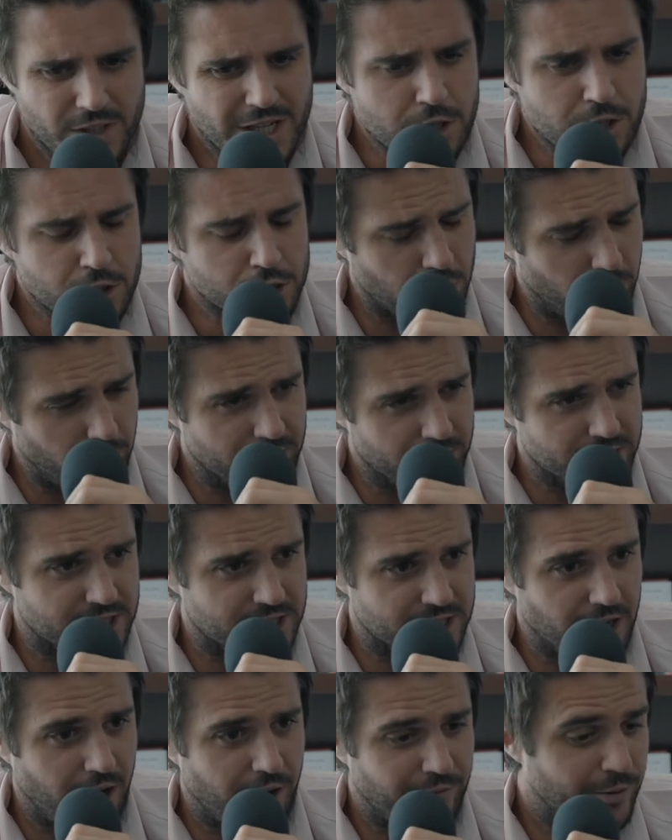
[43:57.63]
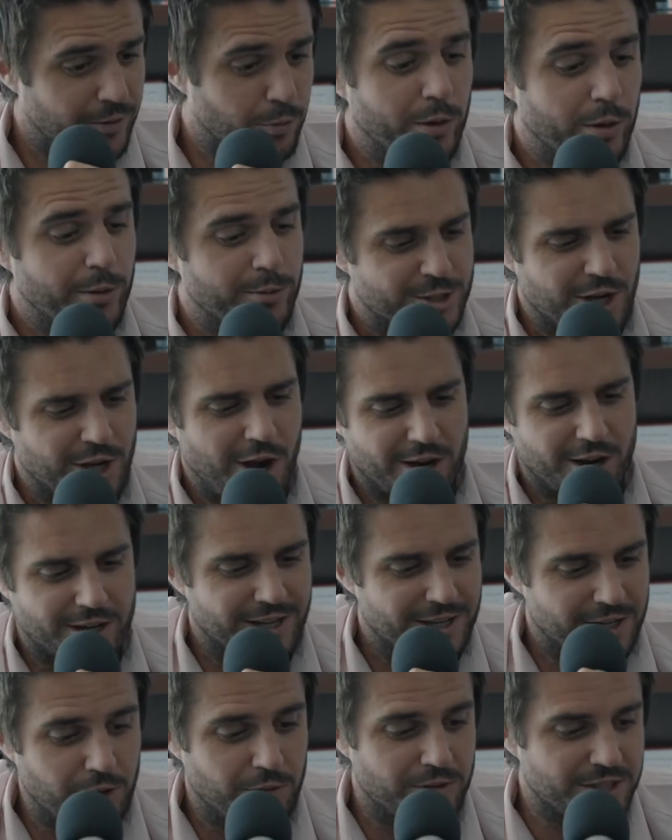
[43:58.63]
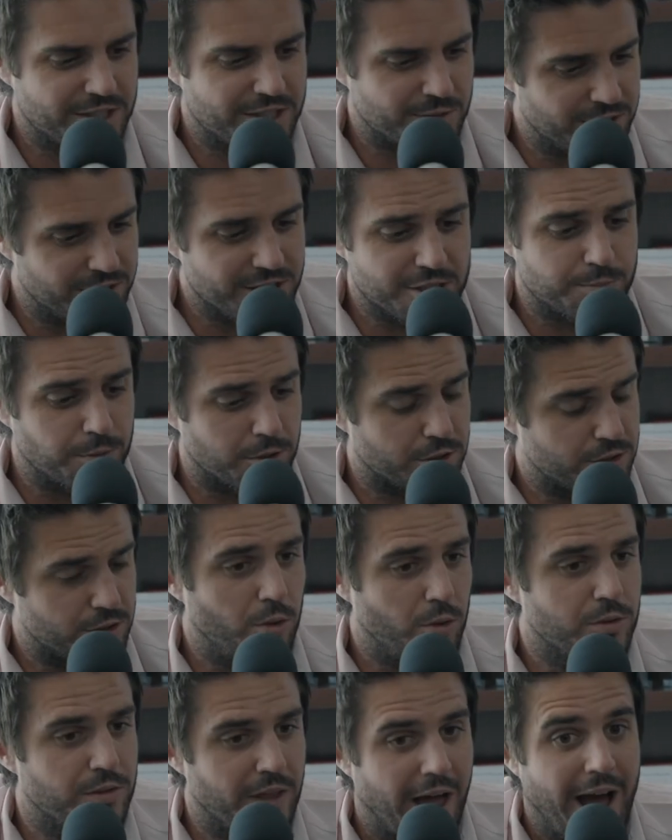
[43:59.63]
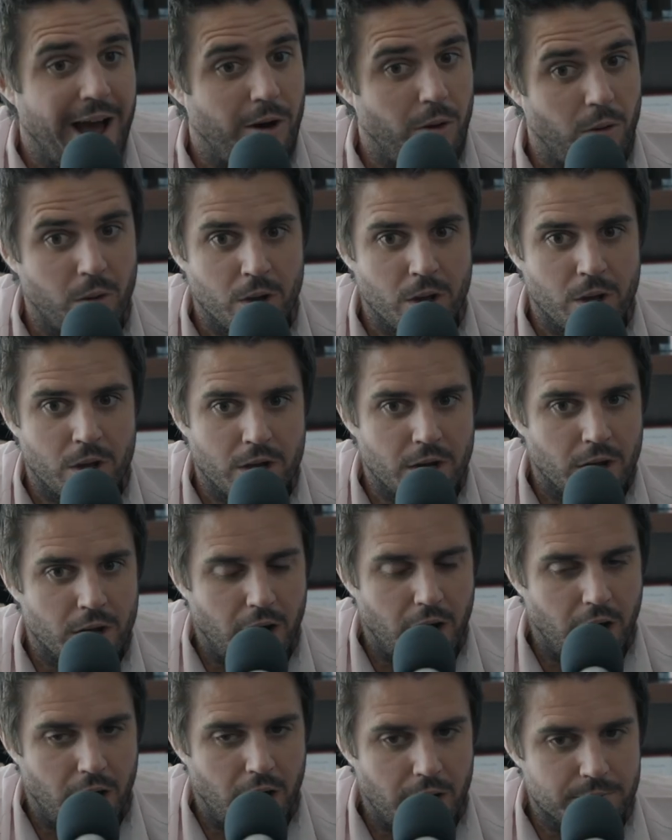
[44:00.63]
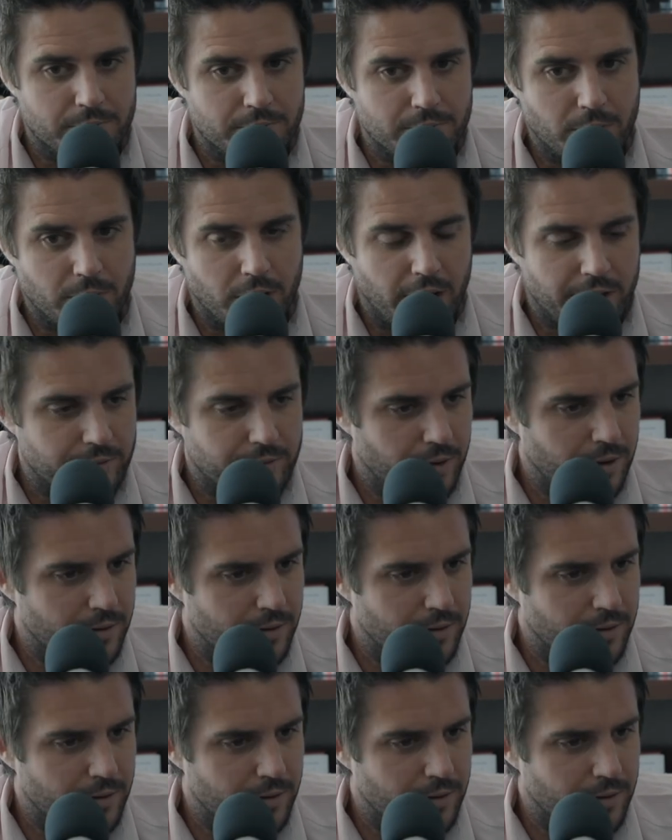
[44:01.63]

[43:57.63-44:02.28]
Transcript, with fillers: current stuff, and we were talking. You know, this this book's old now. Um, I don't